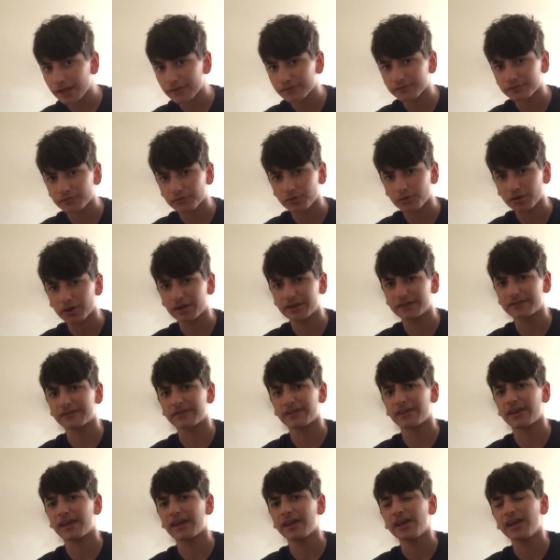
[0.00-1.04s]
for, I'd
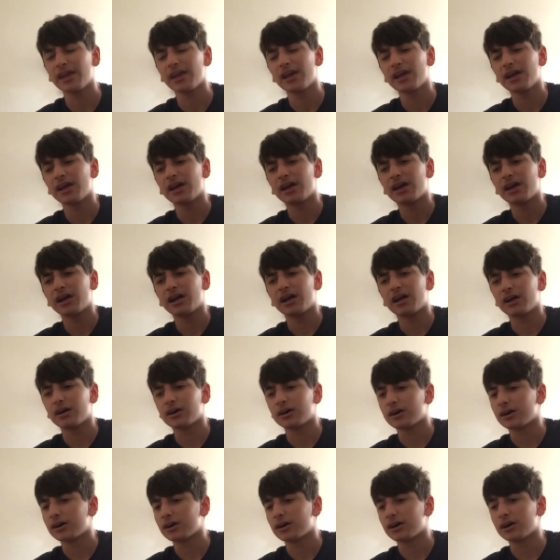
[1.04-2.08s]
say,
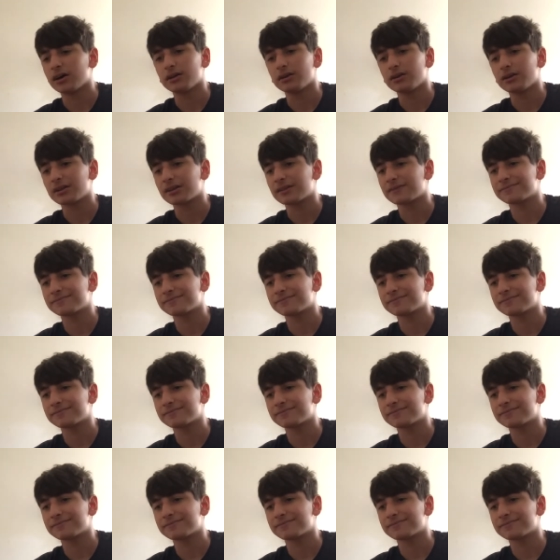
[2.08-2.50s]
I